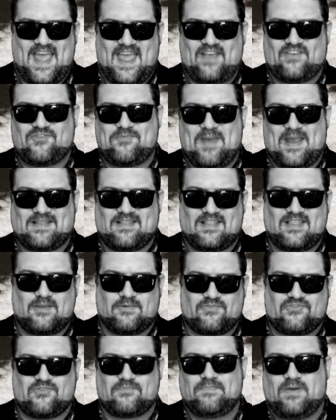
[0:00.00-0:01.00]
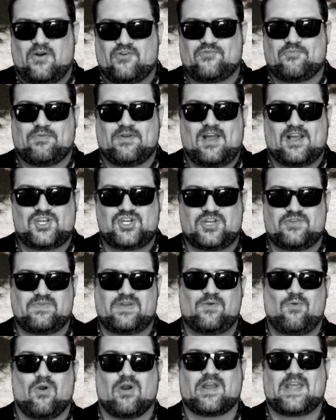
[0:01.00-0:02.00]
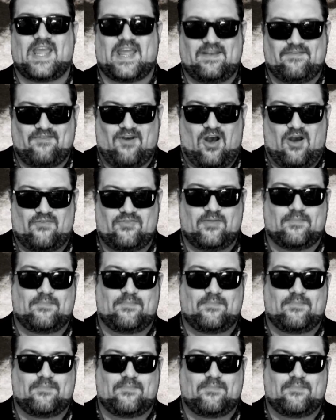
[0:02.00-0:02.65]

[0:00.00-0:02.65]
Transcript: I expect that there was some post-production reworking involved.